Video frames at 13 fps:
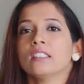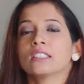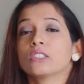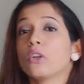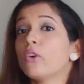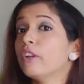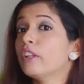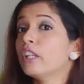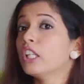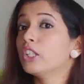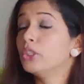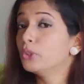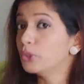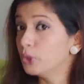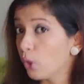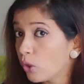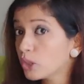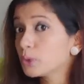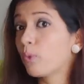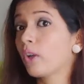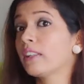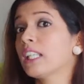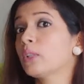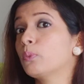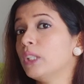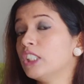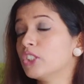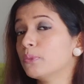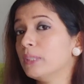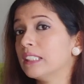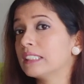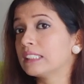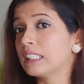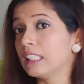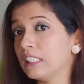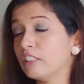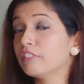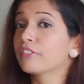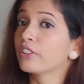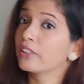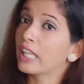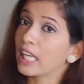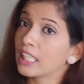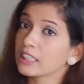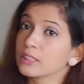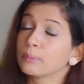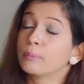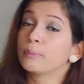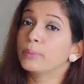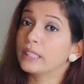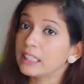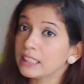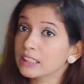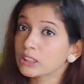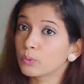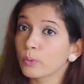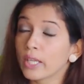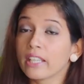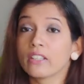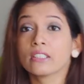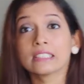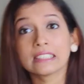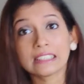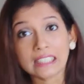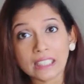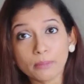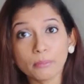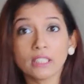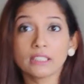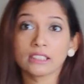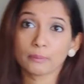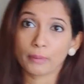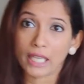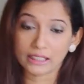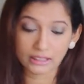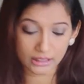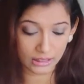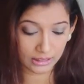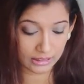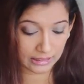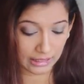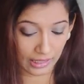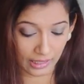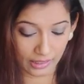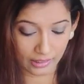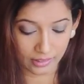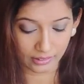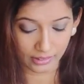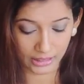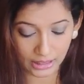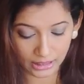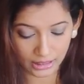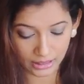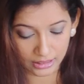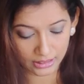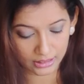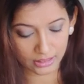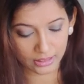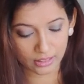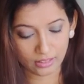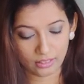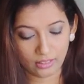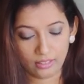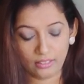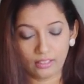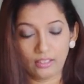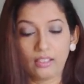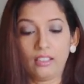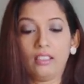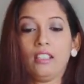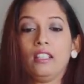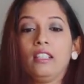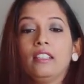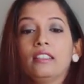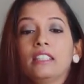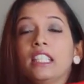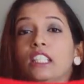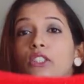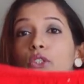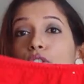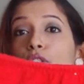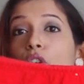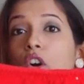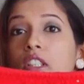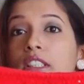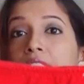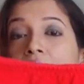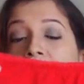So you don't want that we to be seen. For that, please wear seamless panties like these. They do not